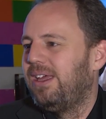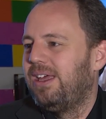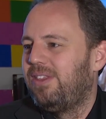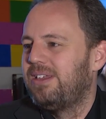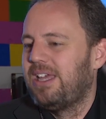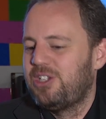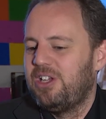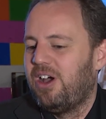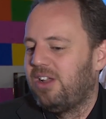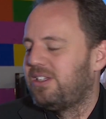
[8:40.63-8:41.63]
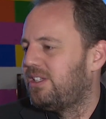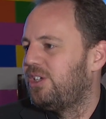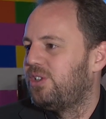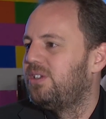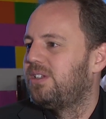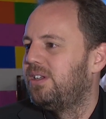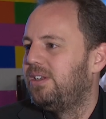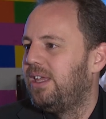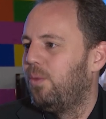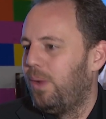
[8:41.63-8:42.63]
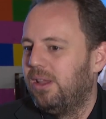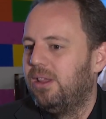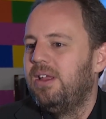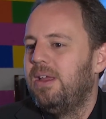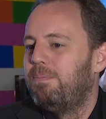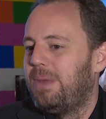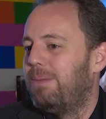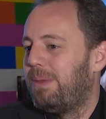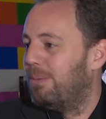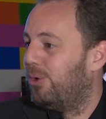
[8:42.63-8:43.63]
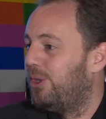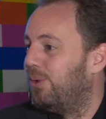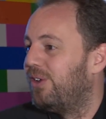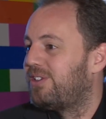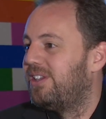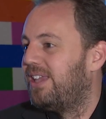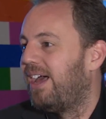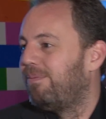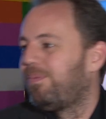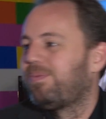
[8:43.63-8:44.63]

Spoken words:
There's actually hard decisions, and it will be a bit more nuanced than that.